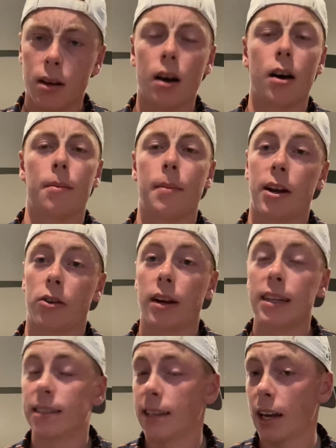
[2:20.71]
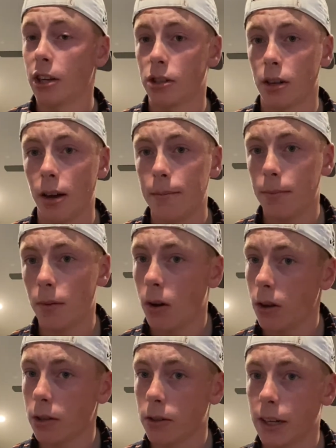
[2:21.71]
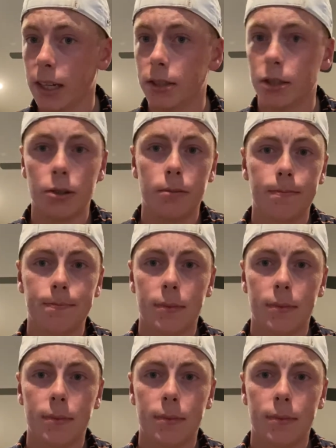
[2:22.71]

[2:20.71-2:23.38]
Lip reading: had a great second shot on the green in 2,